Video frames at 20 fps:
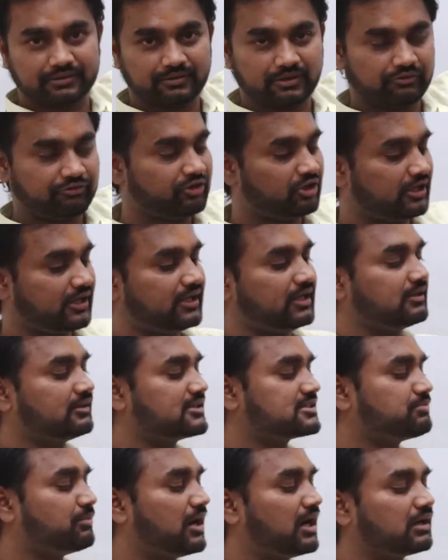If you are taking
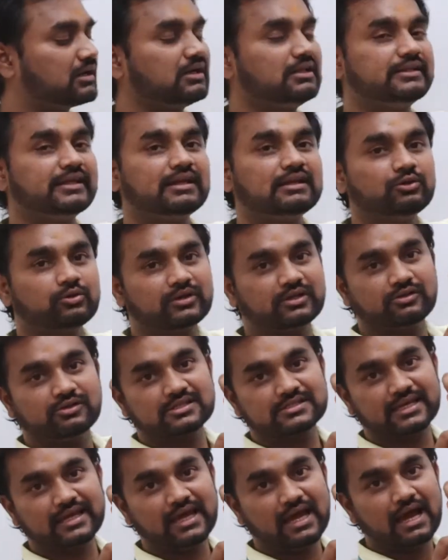this marker, then you will
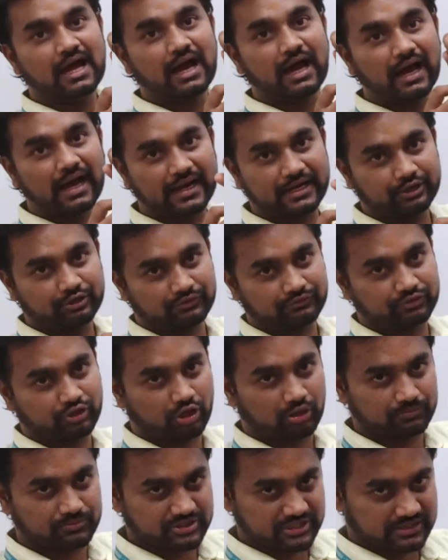say height of the
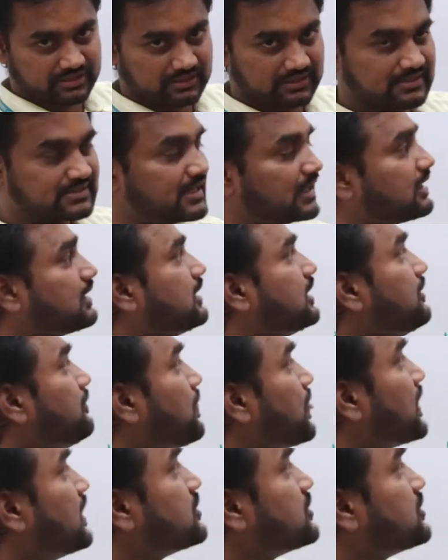object. Is that clear?